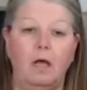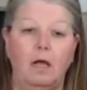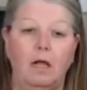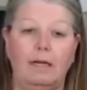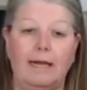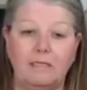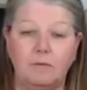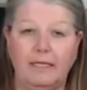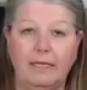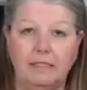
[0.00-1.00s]
Last
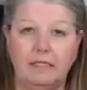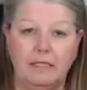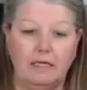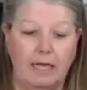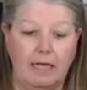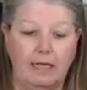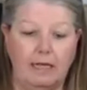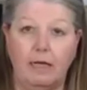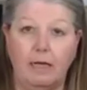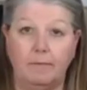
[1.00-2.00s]
week I did
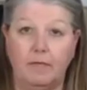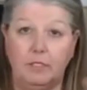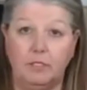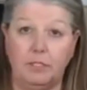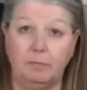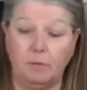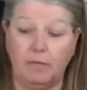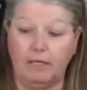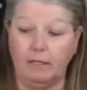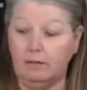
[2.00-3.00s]
the ship's
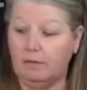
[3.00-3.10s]
wheel,